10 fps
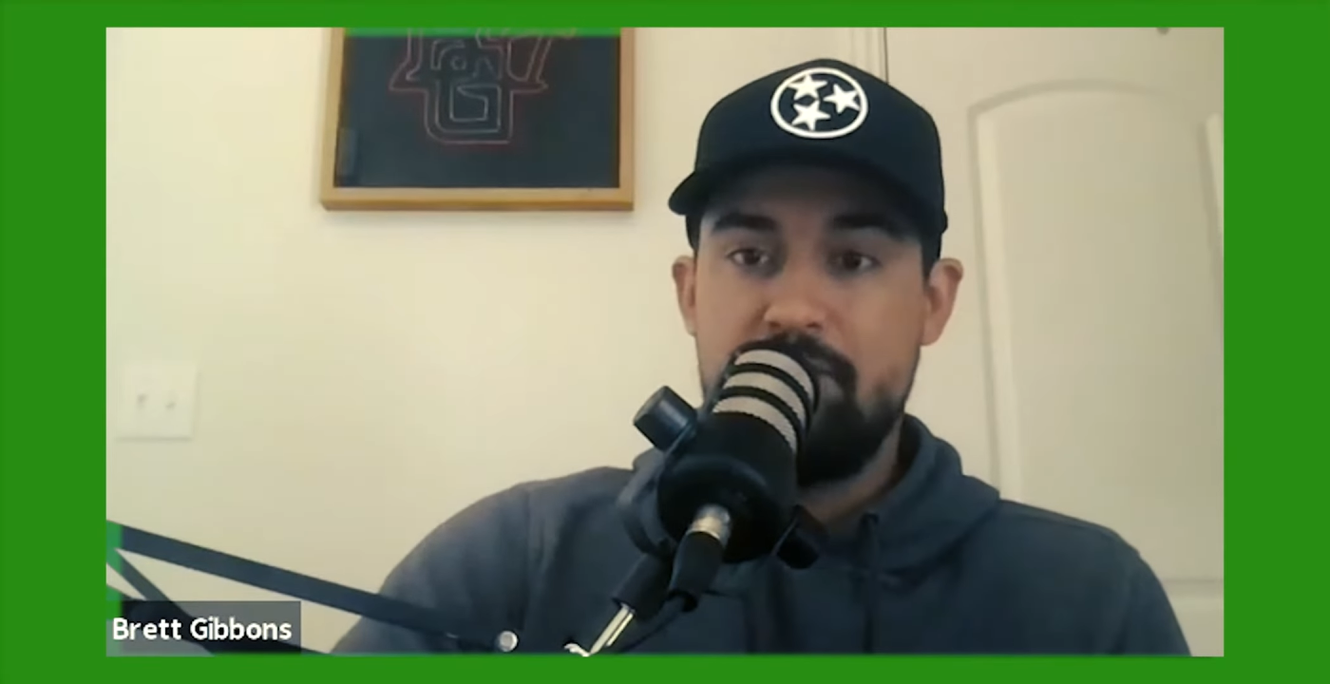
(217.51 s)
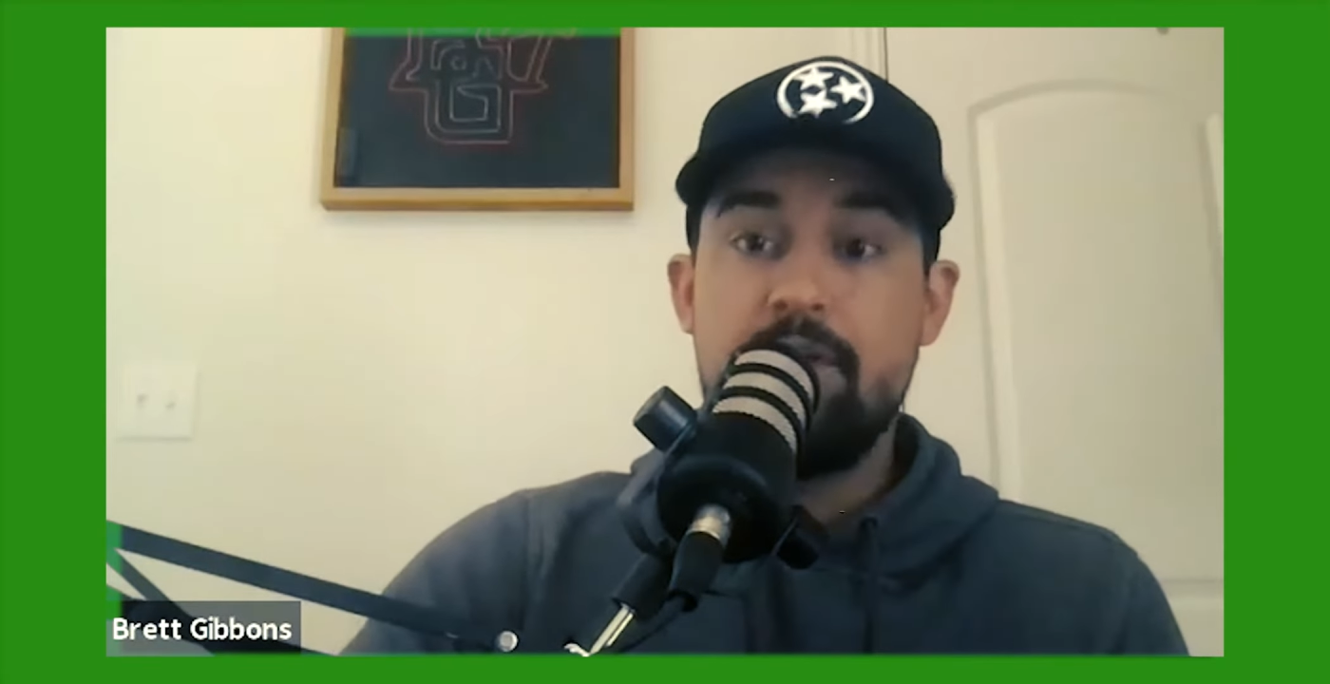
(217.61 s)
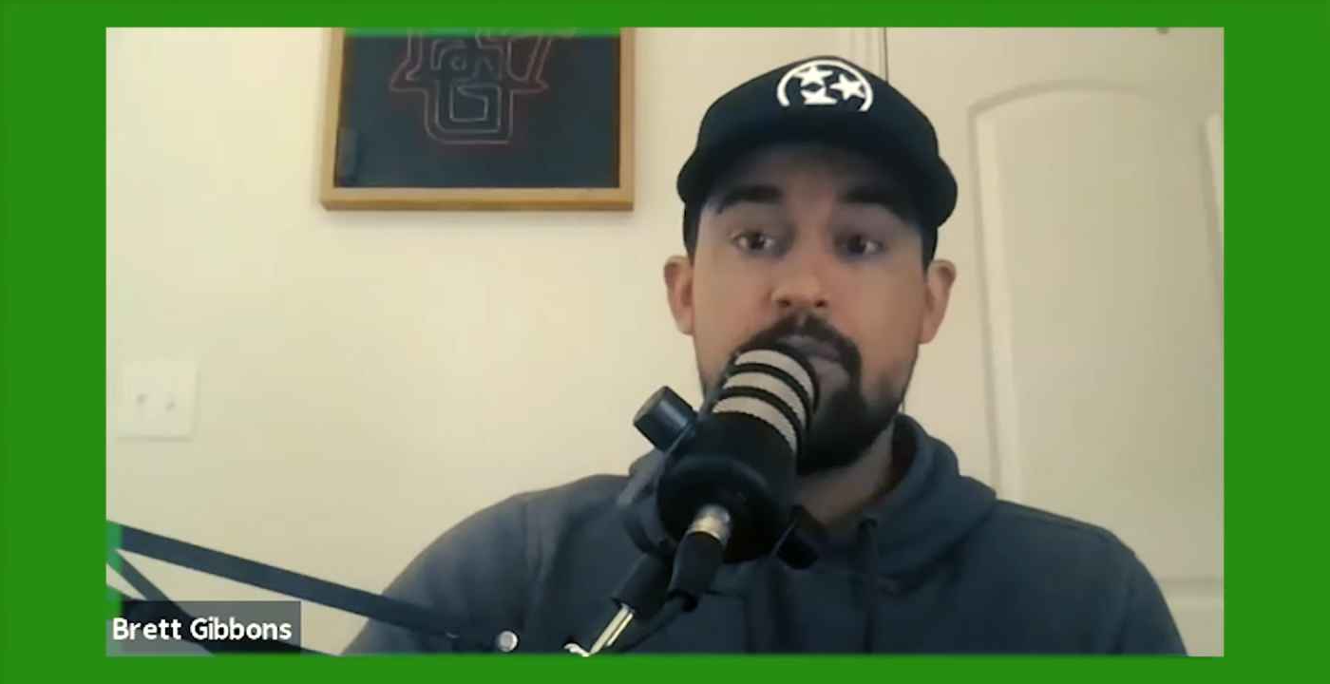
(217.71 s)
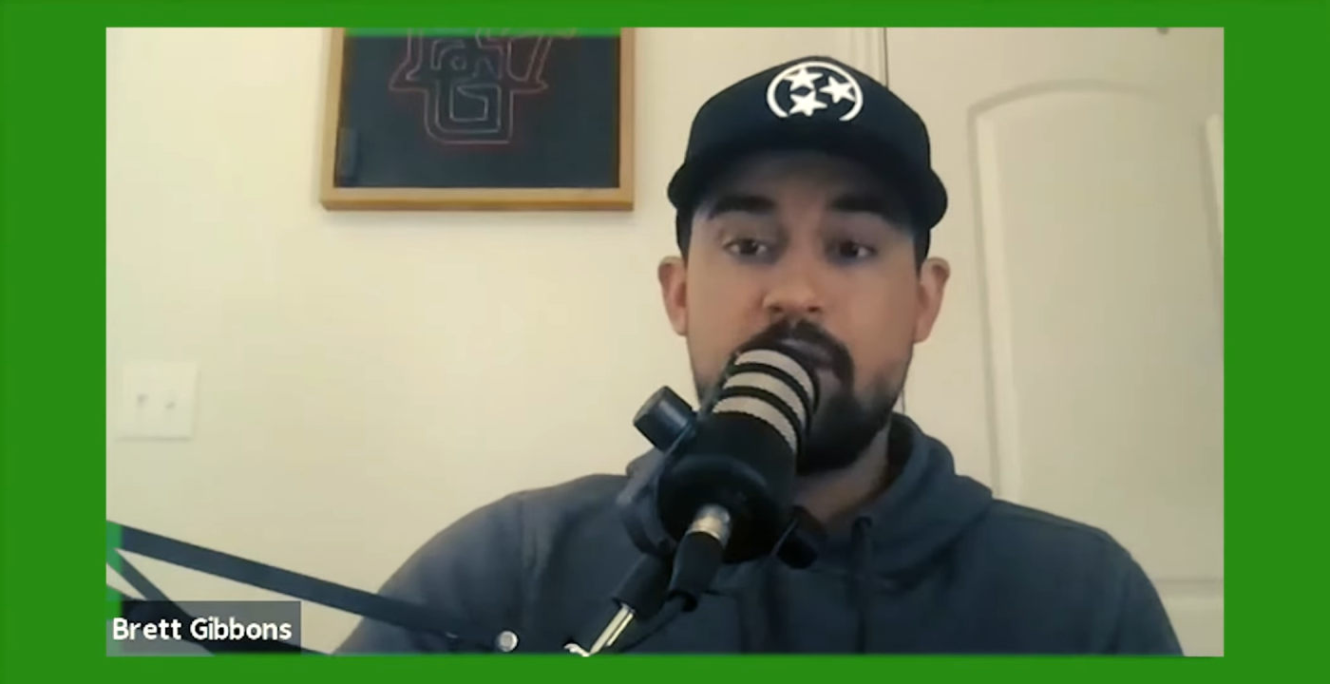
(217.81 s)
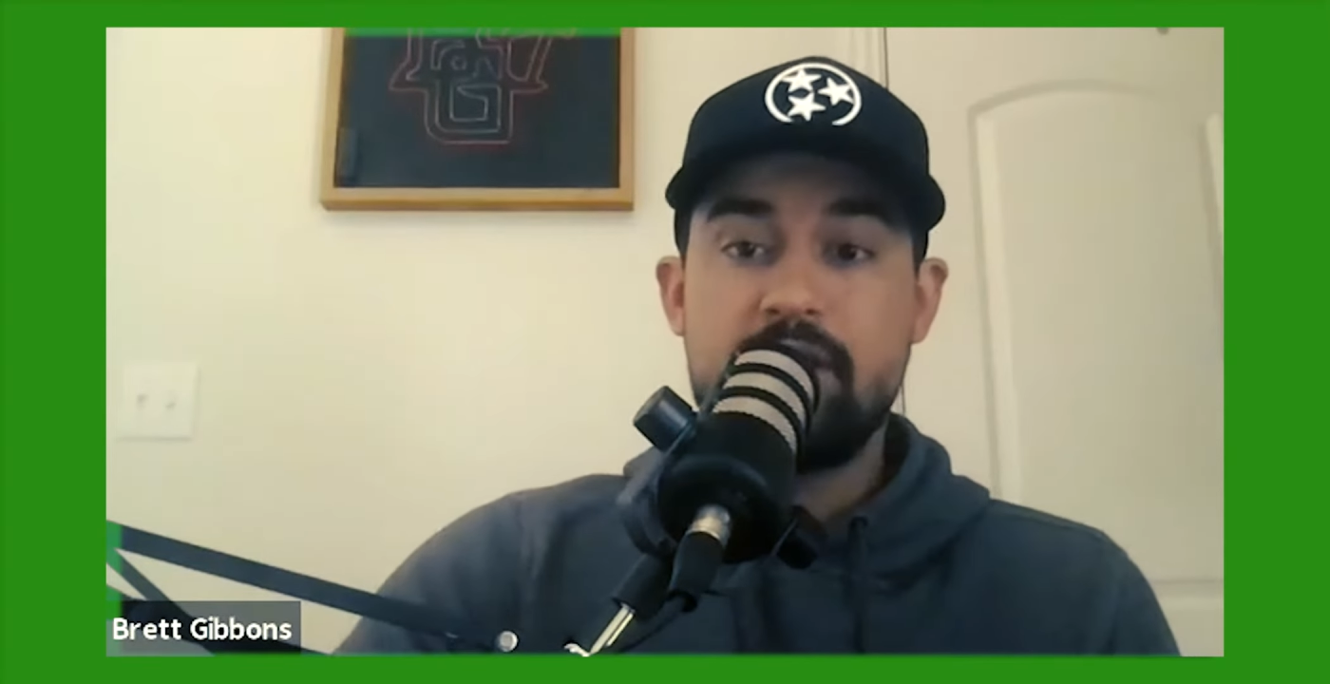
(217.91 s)

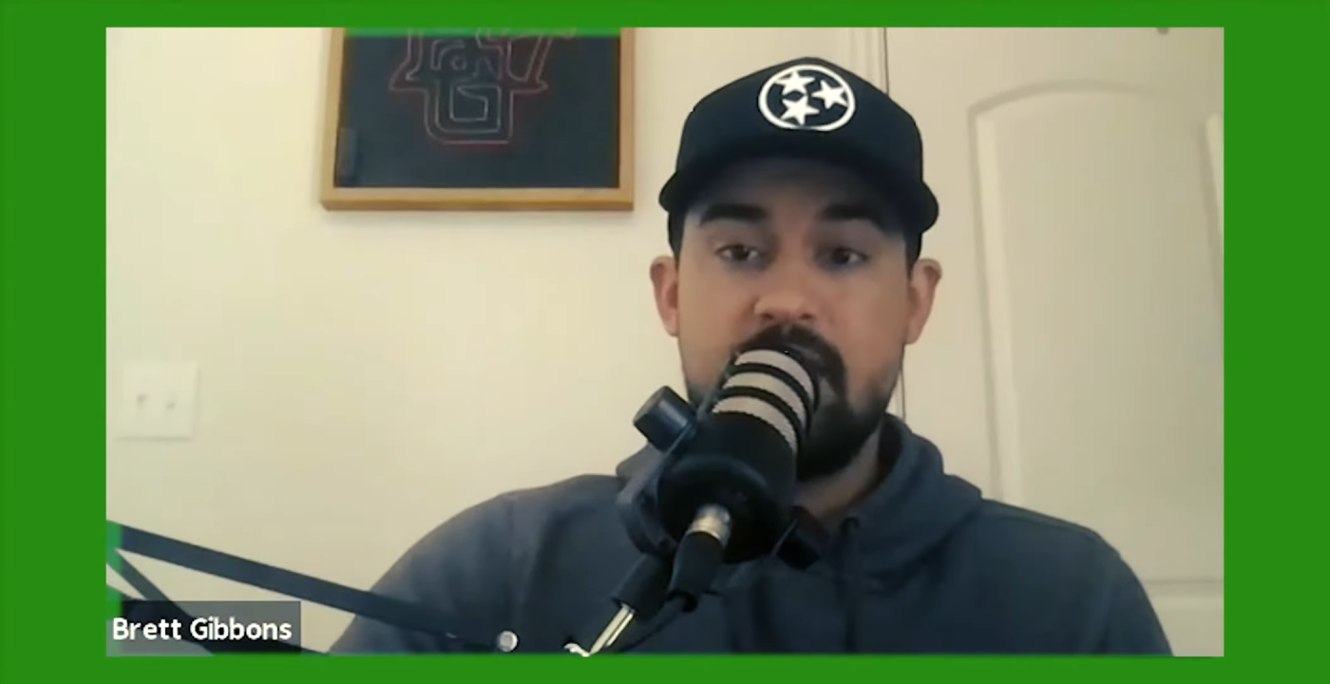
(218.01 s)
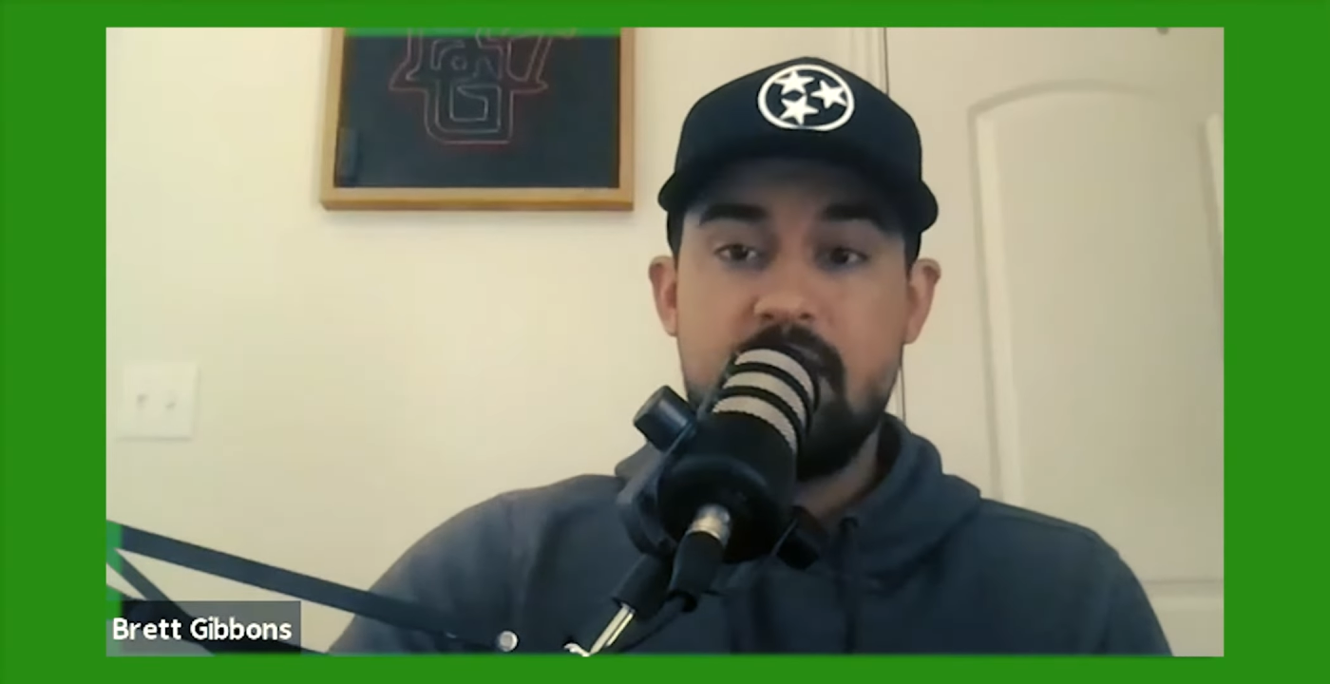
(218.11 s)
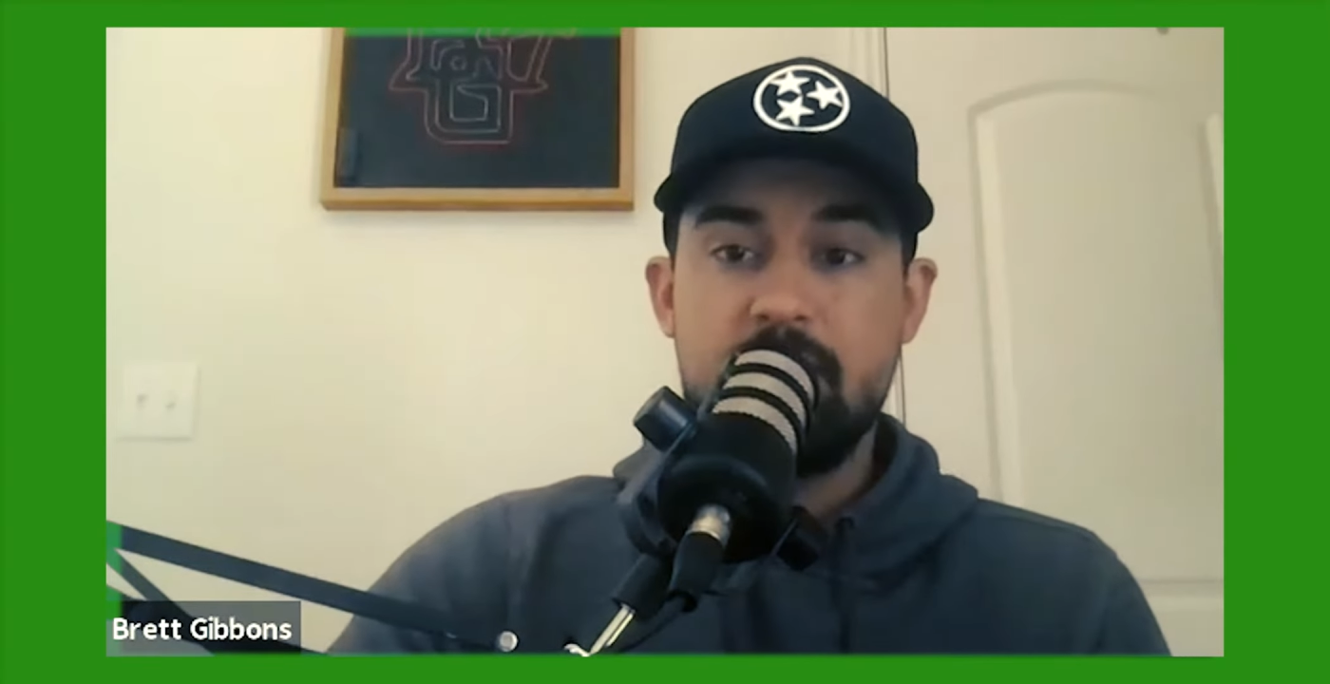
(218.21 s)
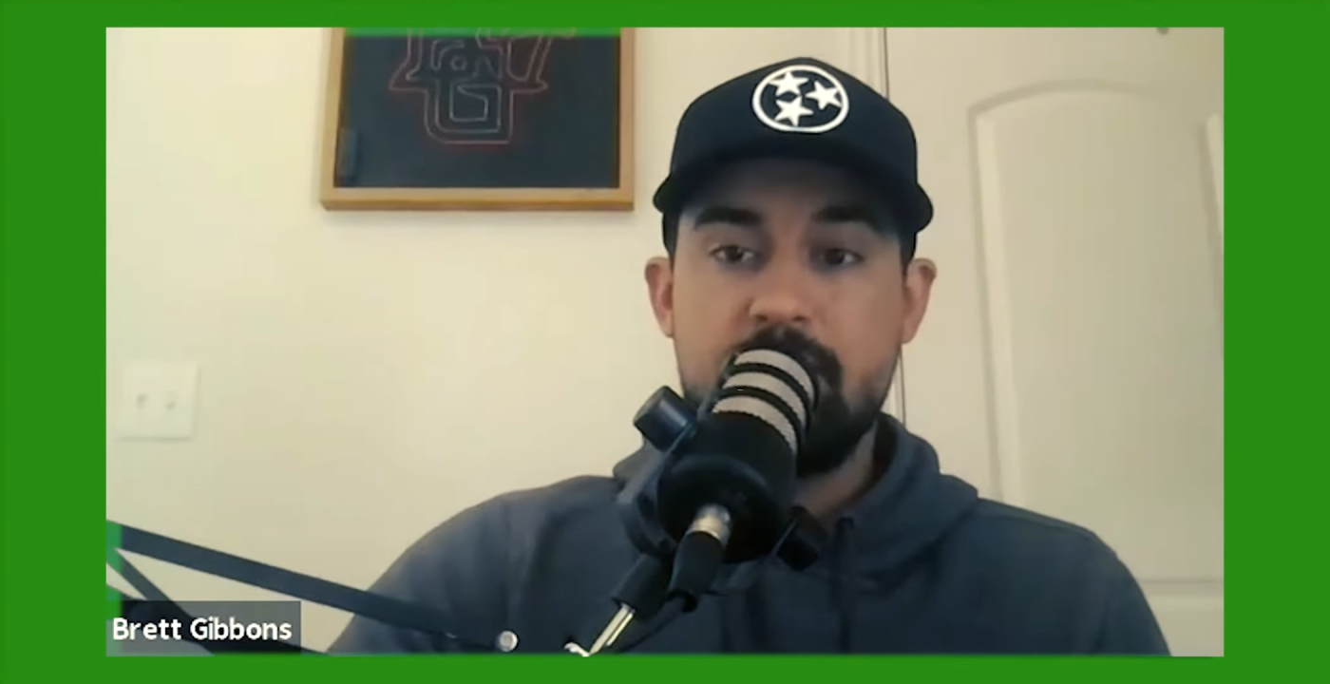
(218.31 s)
film breakdown,